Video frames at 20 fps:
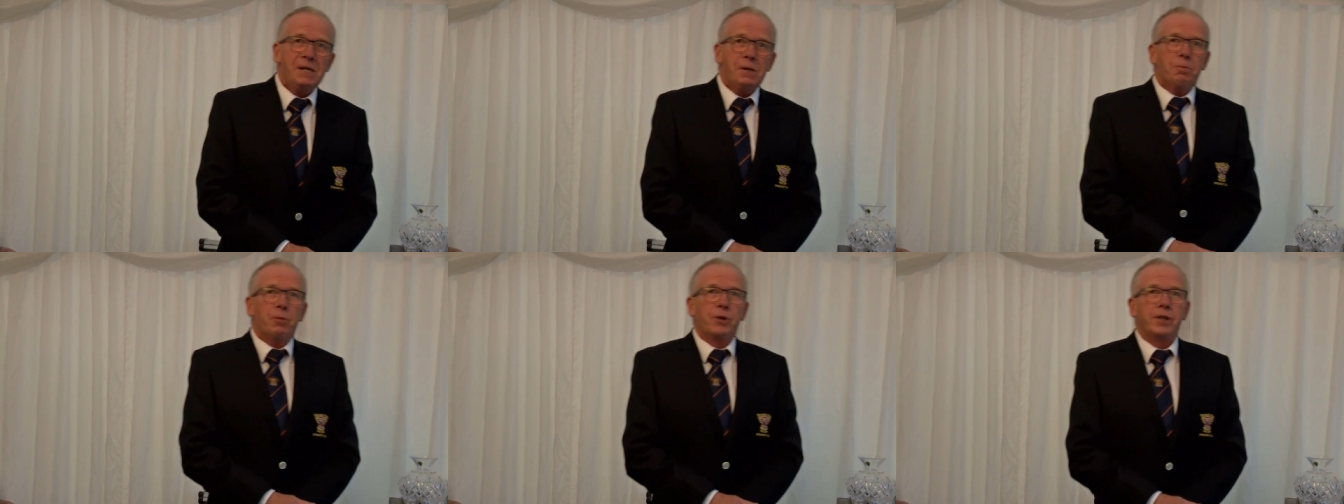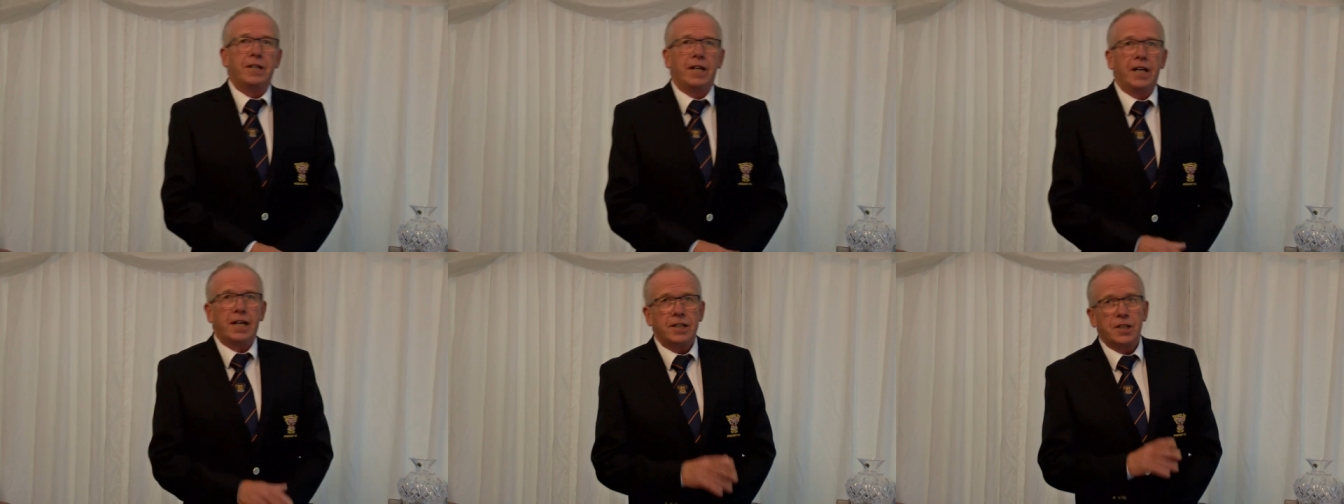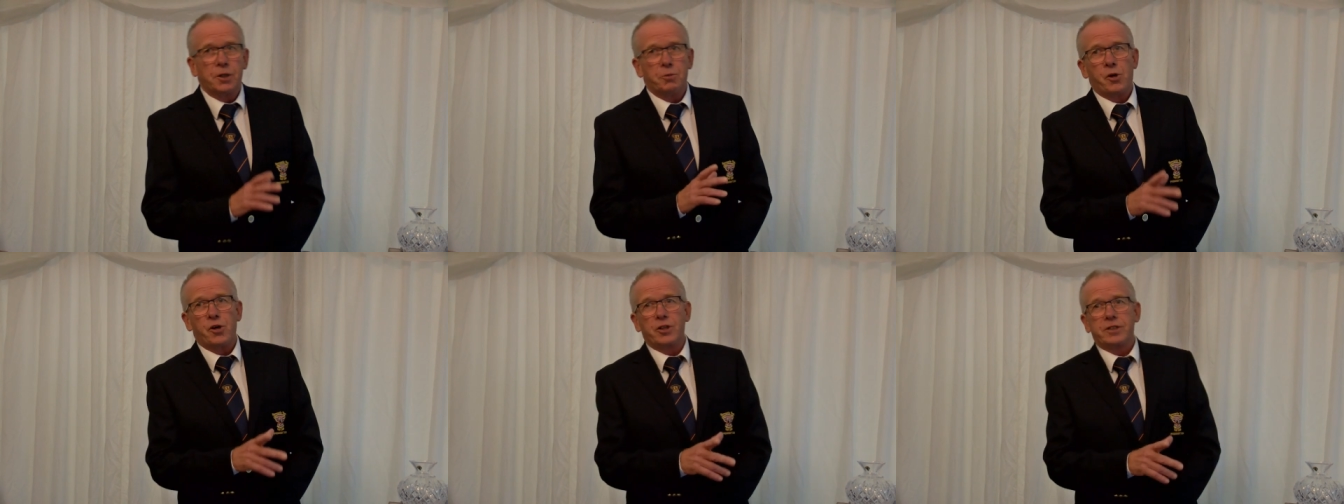but
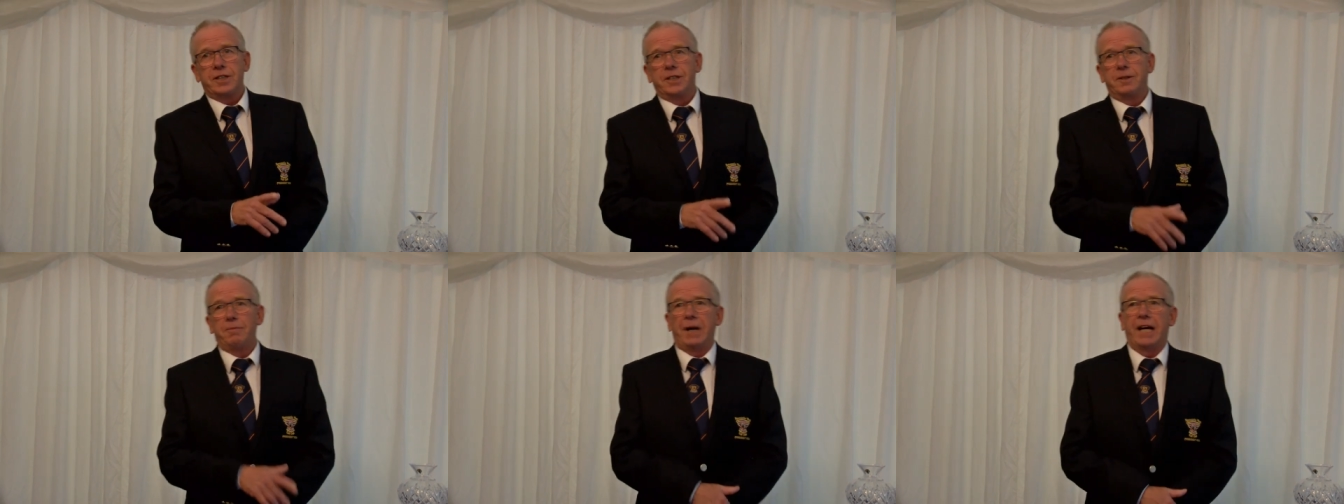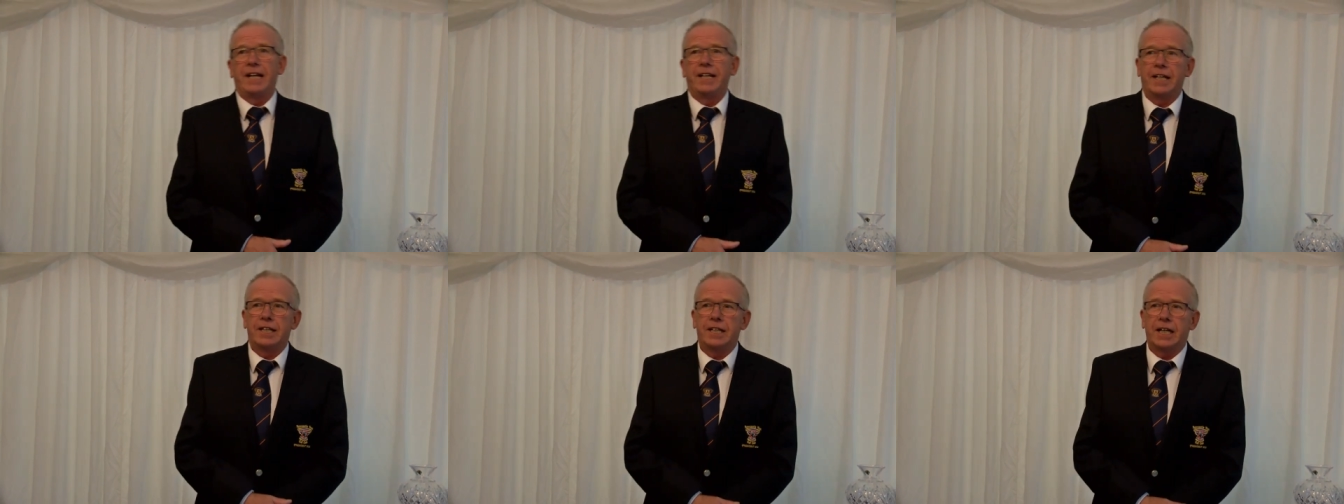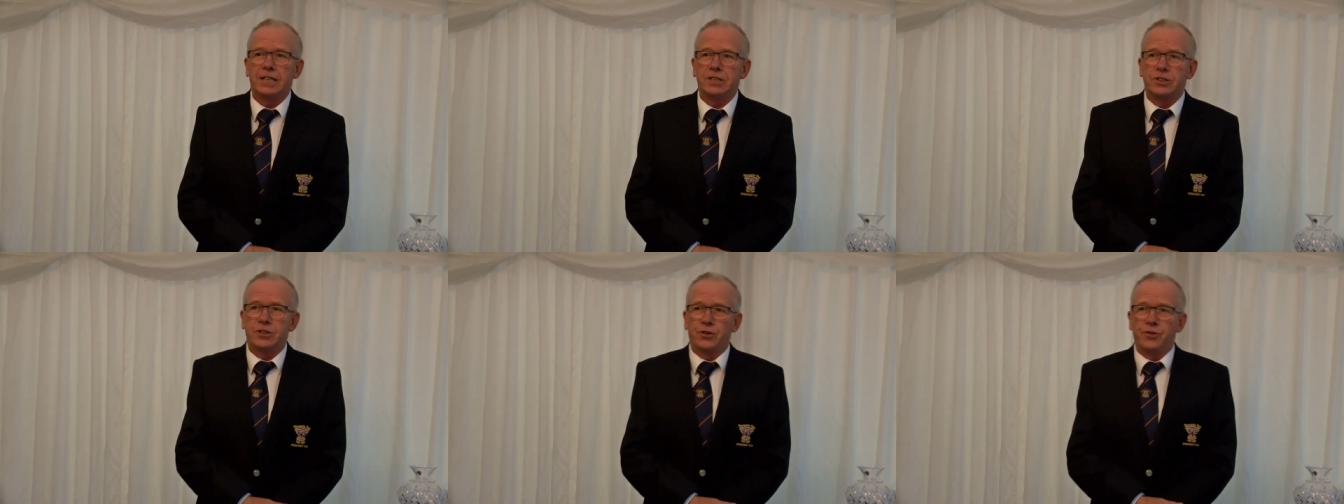the work that the man that
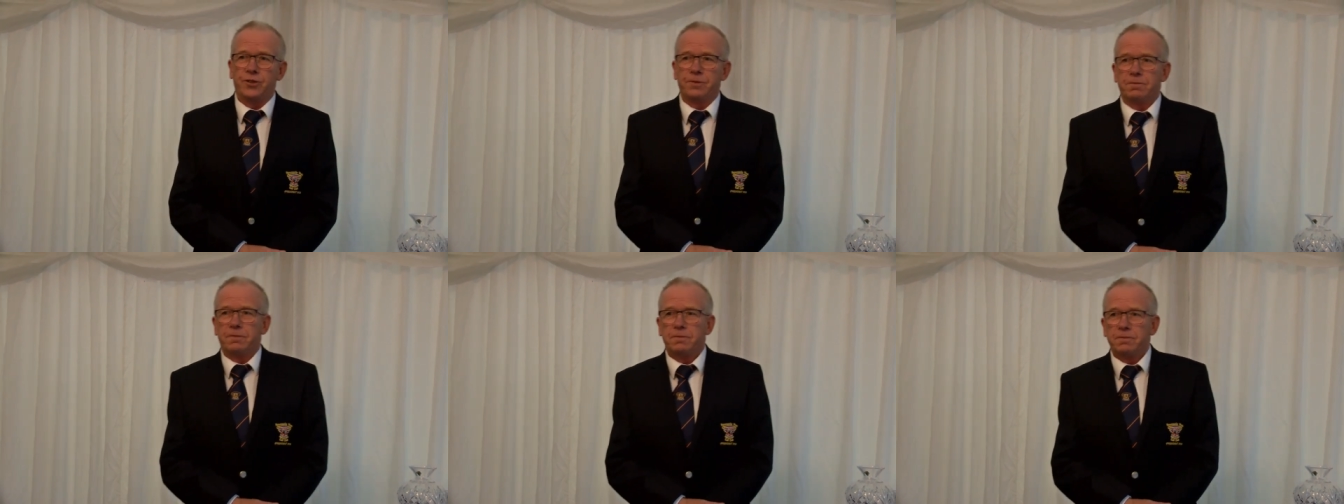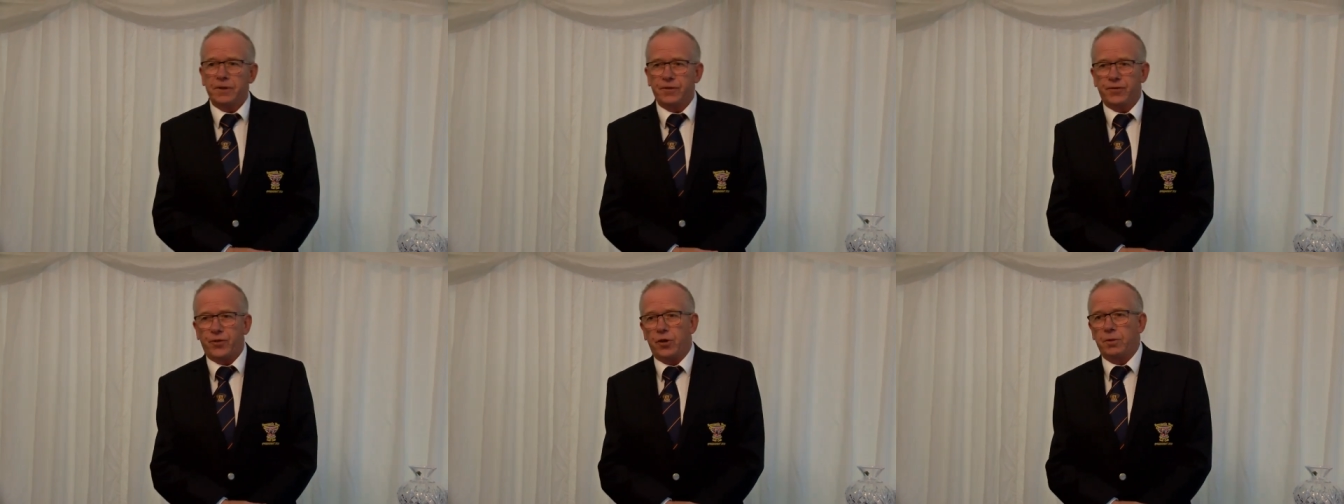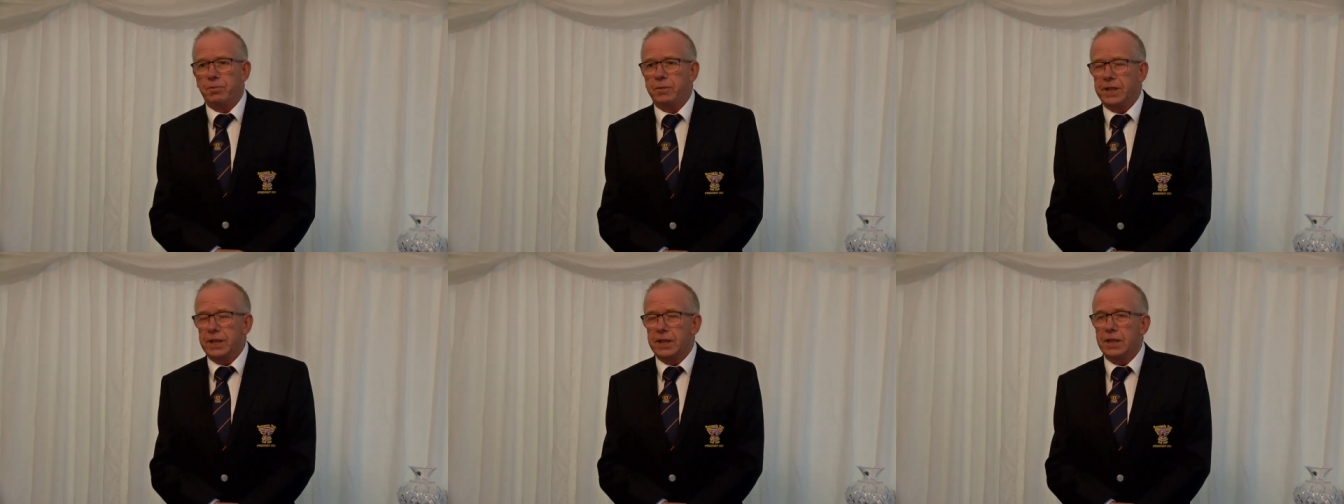has done before
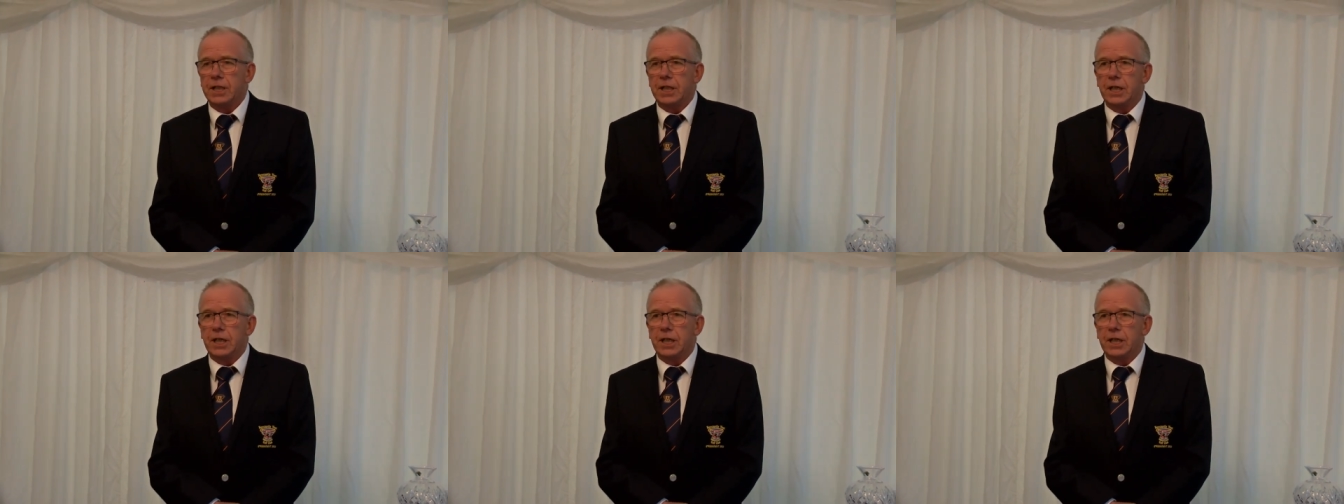me